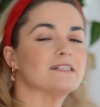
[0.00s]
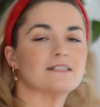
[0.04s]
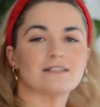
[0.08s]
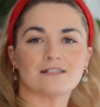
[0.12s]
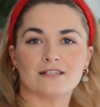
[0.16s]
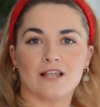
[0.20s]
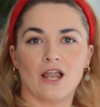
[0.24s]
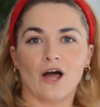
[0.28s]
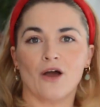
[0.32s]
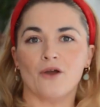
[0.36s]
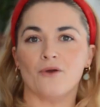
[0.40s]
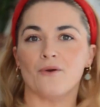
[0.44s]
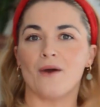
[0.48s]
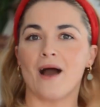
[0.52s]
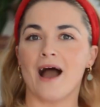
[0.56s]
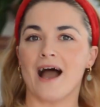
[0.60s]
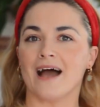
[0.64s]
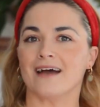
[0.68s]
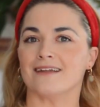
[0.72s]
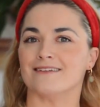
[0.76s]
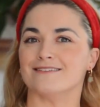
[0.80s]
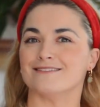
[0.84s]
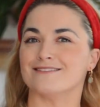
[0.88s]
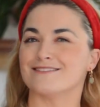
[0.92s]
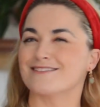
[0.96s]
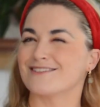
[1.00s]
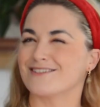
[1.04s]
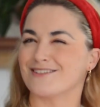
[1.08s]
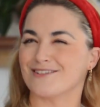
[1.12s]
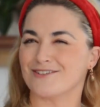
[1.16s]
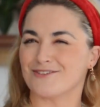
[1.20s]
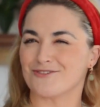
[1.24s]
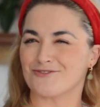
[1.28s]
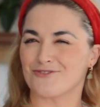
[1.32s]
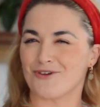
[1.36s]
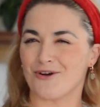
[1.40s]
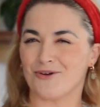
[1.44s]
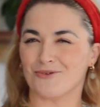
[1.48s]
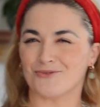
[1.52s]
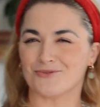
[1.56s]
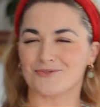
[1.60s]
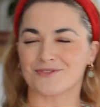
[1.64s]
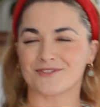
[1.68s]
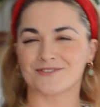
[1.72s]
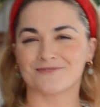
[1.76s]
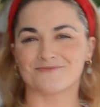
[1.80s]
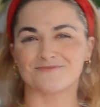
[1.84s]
slow and controlled.